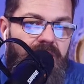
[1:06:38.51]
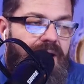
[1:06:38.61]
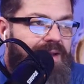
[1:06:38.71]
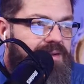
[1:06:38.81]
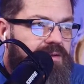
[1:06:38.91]

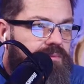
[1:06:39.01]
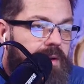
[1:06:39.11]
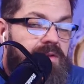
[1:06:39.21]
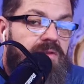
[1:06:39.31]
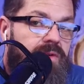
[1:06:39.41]
I've asked
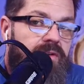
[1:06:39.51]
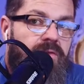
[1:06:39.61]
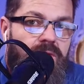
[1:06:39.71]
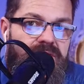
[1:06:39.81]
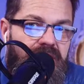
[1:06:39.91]
probably three
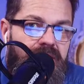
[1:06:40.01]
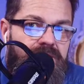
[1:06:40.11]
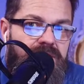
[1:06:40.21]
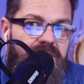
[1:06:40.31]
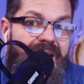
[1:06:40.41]
or four
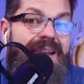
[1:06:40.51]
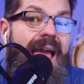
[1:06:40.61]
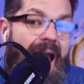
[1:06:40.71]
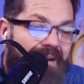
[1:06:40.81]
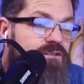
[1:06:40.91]
times,
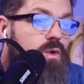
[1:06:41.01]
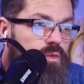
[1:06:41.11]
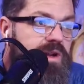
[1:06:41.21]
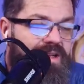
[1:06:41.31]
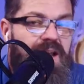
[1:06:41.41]
and
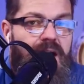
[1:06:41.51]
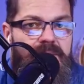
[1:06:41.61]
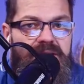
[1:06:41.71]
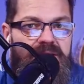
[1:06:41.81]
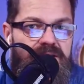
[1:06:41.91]
every
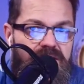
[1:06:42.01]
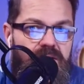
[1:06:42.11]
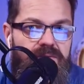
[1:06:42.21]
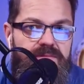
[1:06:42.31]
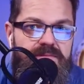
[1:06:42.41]
time he says
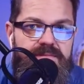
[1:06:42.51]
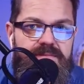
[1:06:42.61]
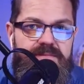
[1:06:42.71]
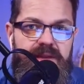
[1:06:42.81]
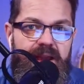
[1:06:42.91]
no,
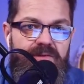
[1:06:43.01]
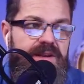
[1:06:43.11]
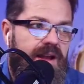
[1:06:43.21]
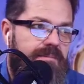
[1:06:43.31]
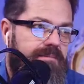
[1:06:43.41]

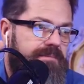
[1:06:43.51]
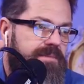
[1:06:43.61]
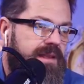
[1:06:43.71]
every time.